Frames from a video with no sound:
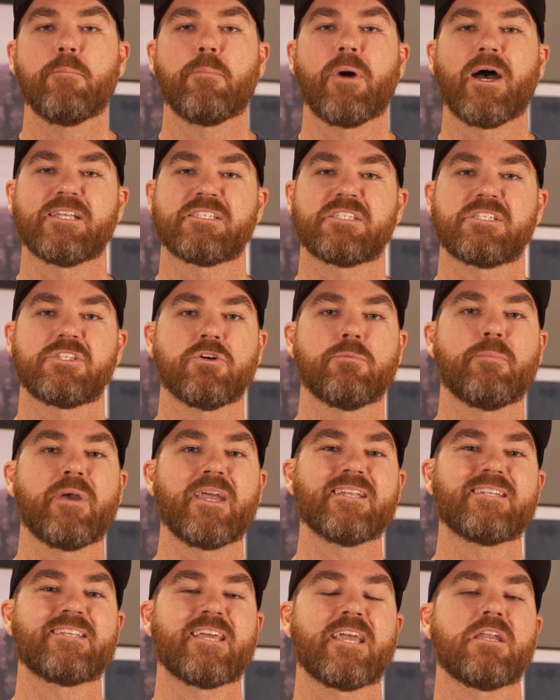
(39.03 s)
by still
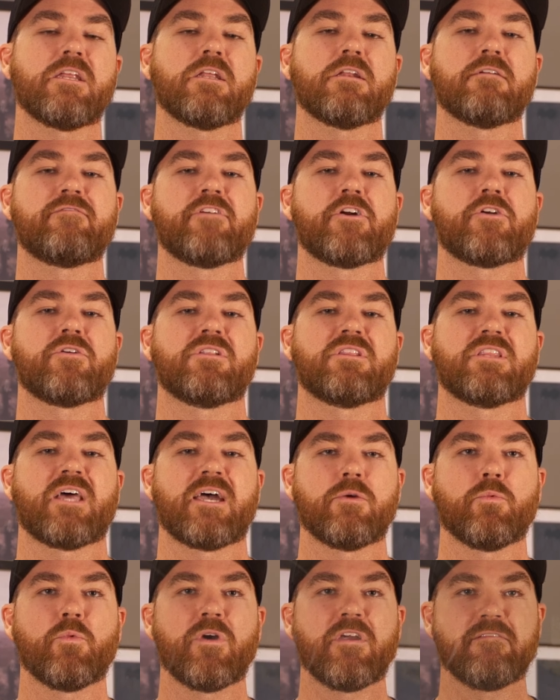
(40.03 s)
maintaining a very
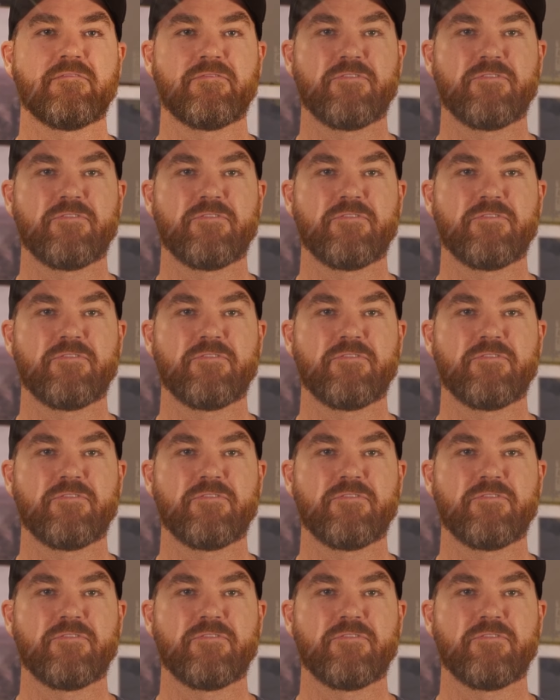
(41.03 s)
lightweight